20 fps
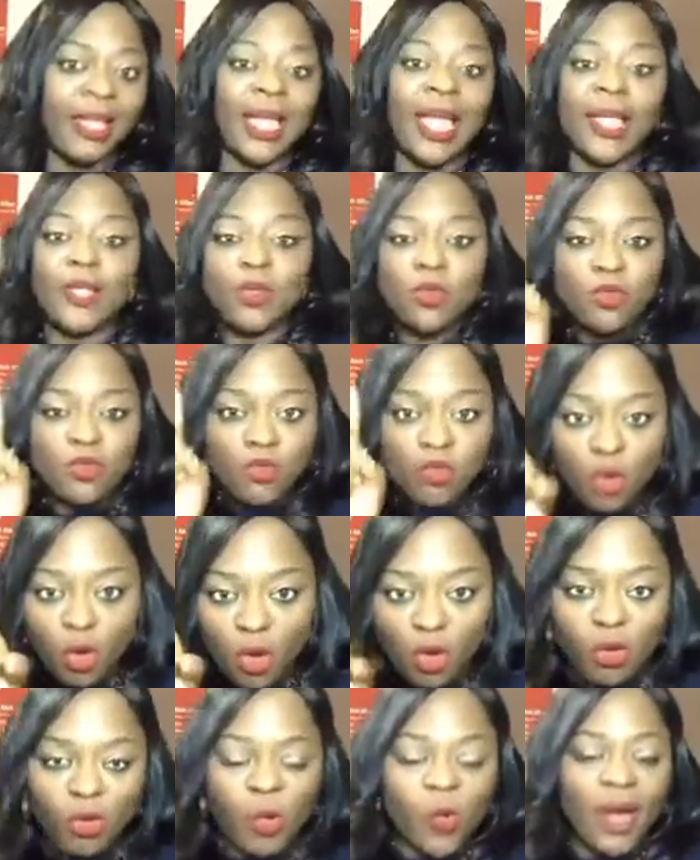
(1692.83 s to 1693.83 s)
And you
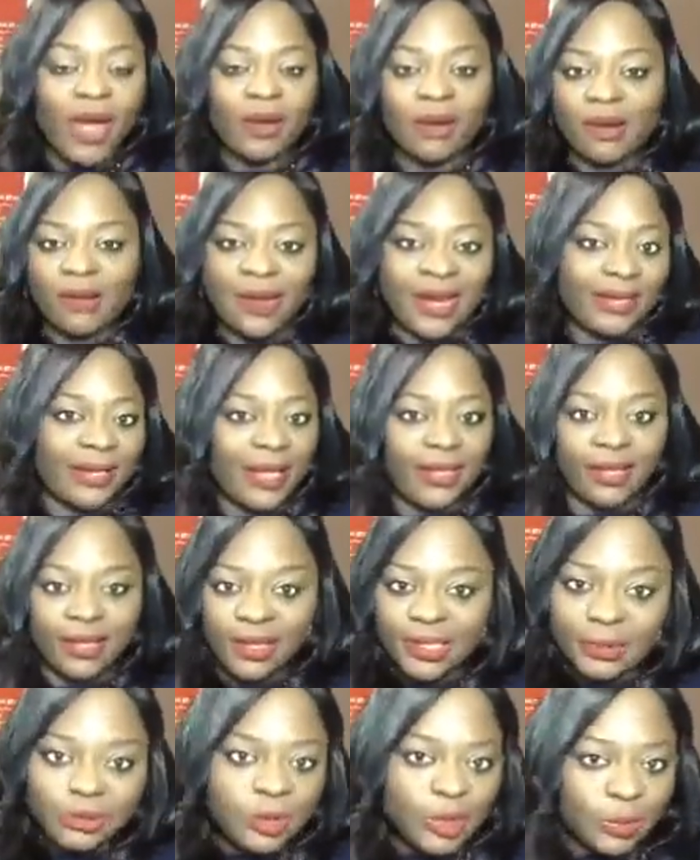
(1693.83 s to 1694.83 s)
know quite all right that your
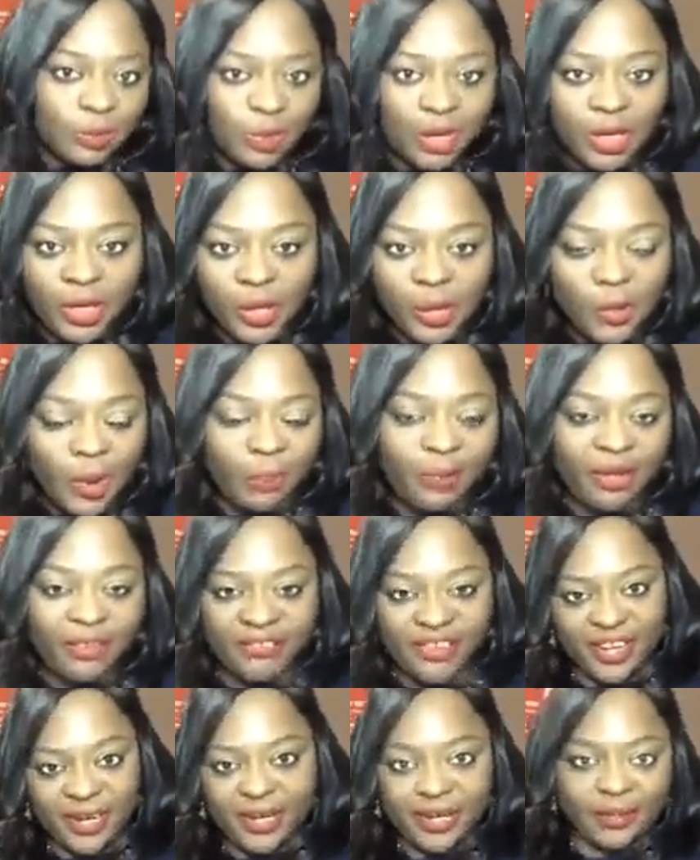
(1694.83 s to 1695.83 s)
husband's beating you up
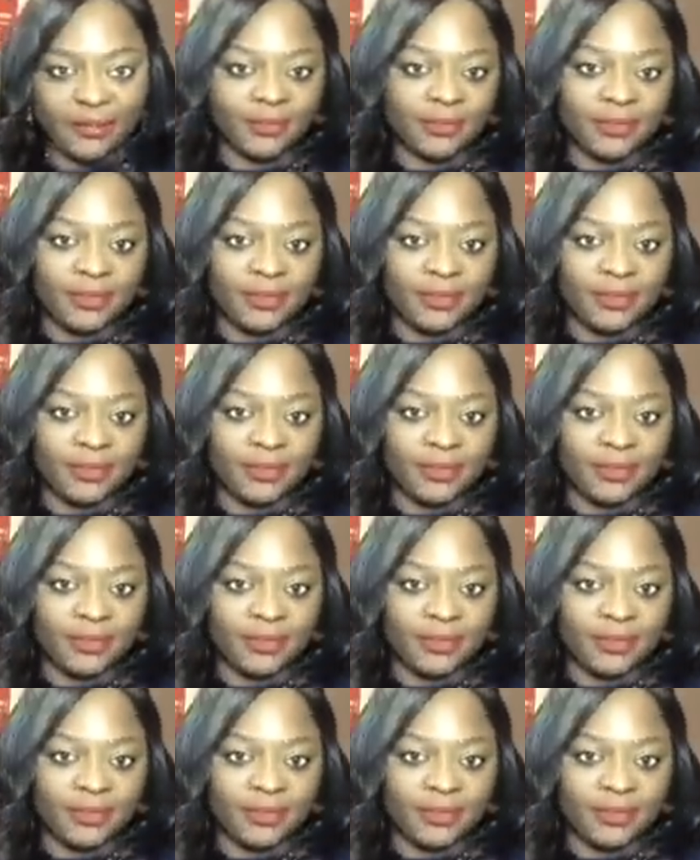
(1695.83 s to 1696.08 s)
every night.